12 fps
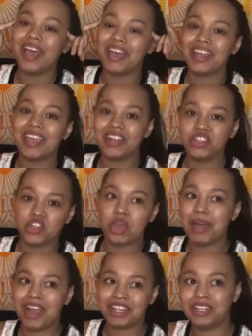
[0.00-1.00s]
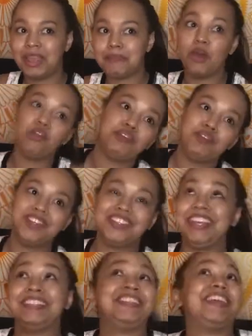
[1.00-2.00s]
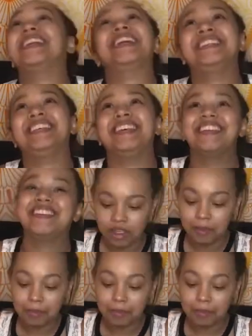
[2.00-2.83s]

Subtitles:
And I can't just go back to like my old favorites, like Sarah Dessen.